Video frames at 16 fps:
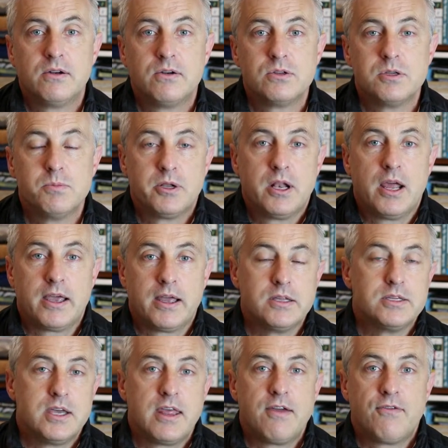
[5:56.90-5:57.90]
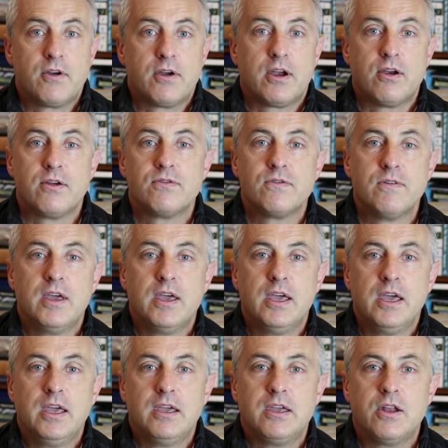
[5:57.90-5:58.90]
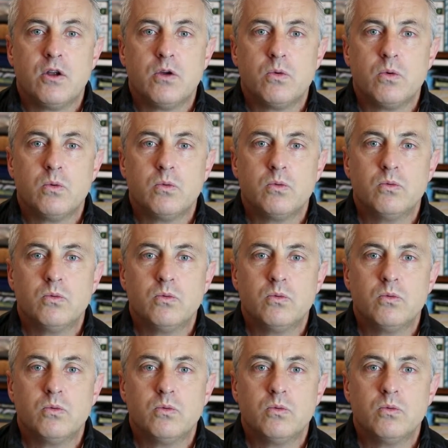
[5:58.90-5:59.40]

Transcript: It's a bit like in South Africa if, you know,